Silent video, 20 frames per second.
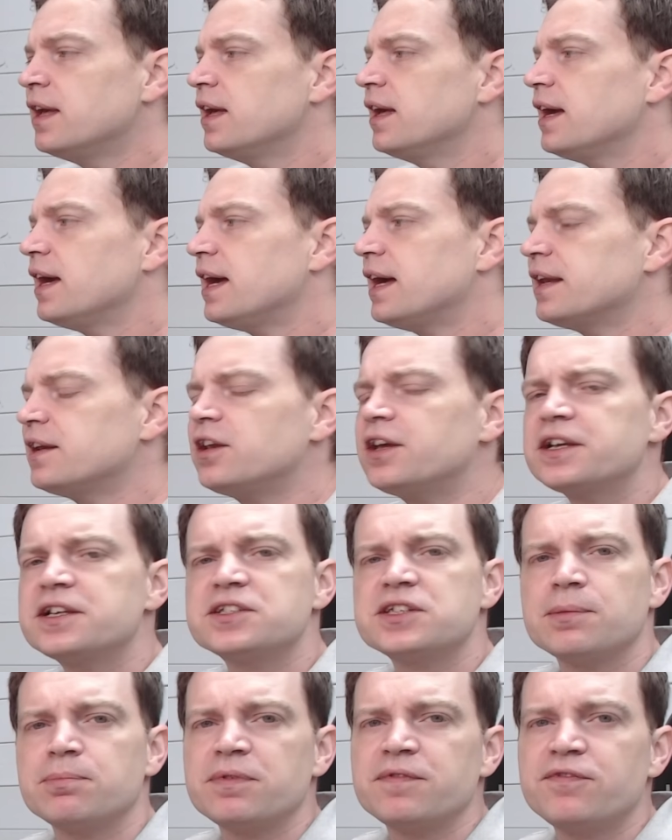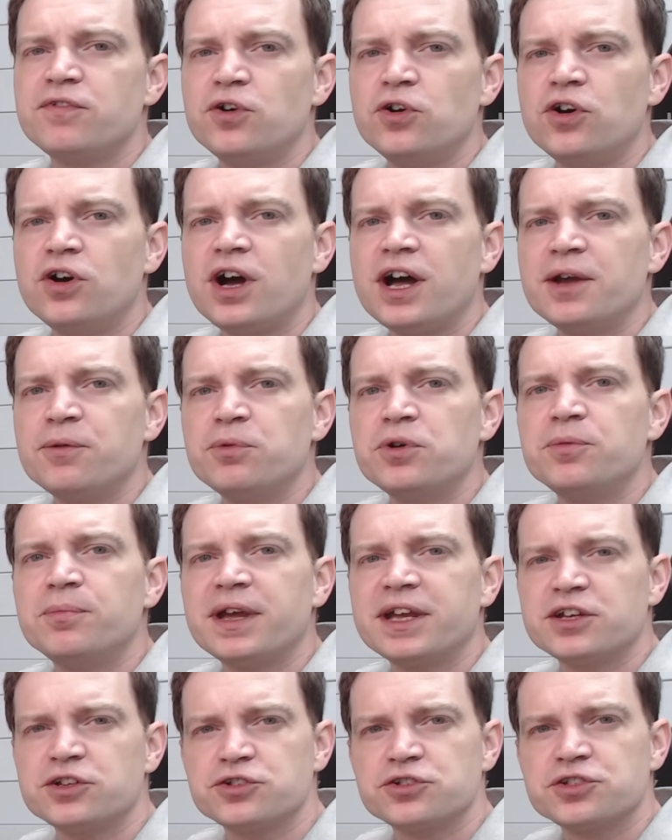and like I said before, I will make
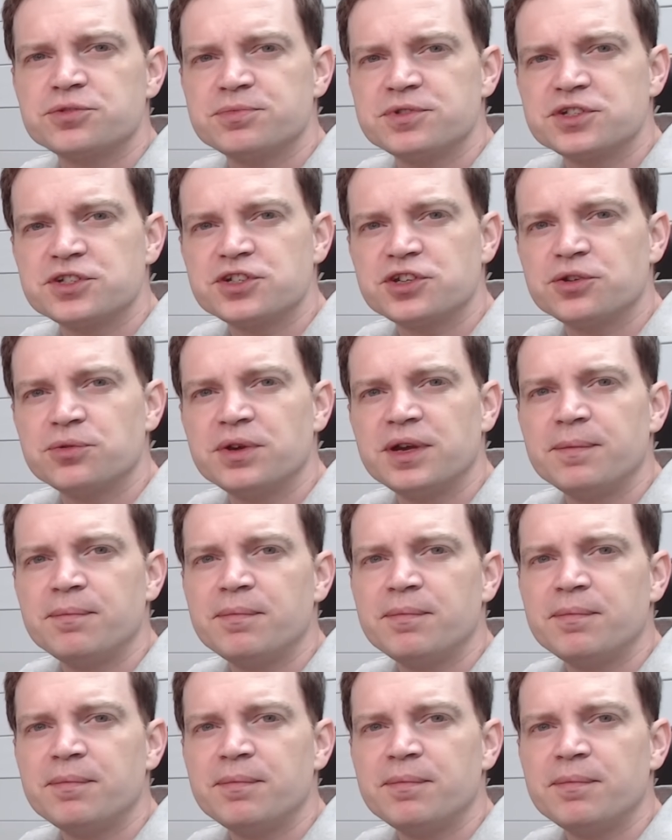adjustments to it,